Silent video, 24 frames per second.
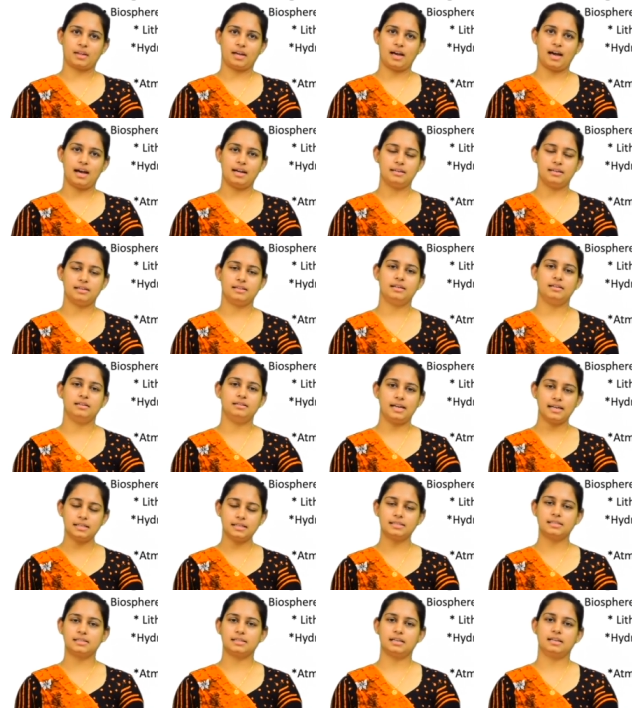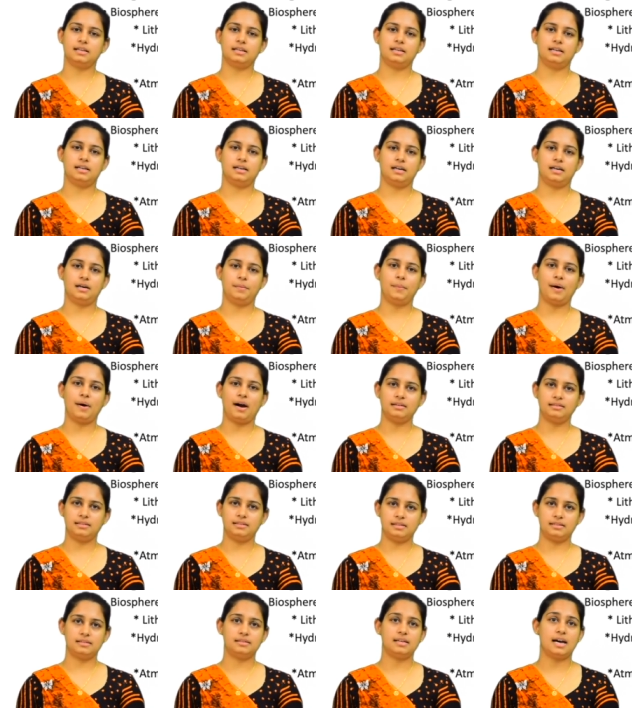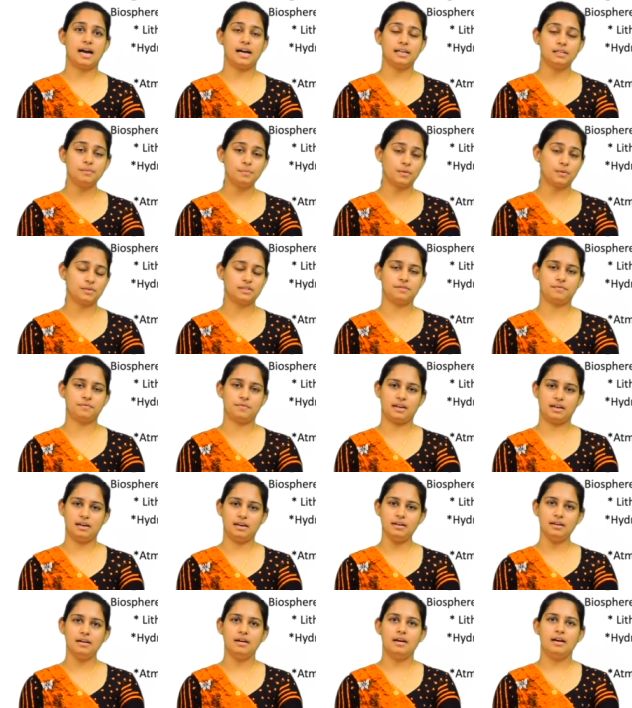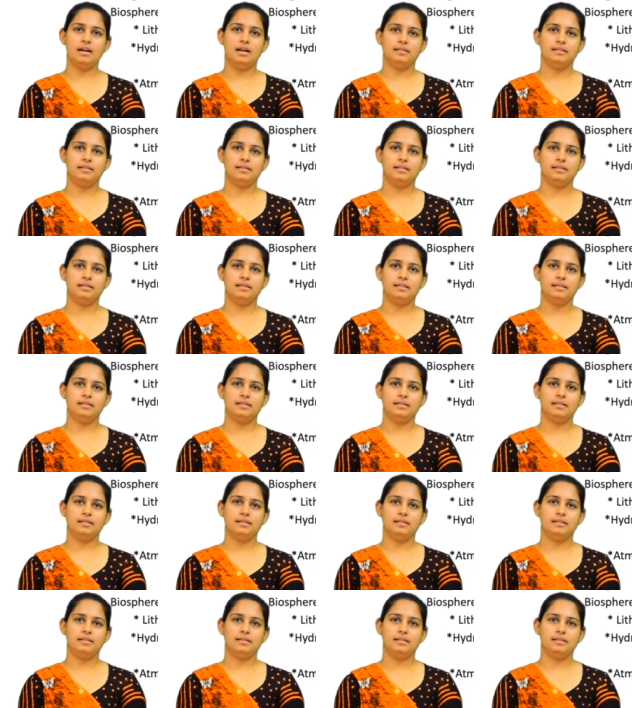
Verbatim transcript: And the next uh, part is the atmosphere,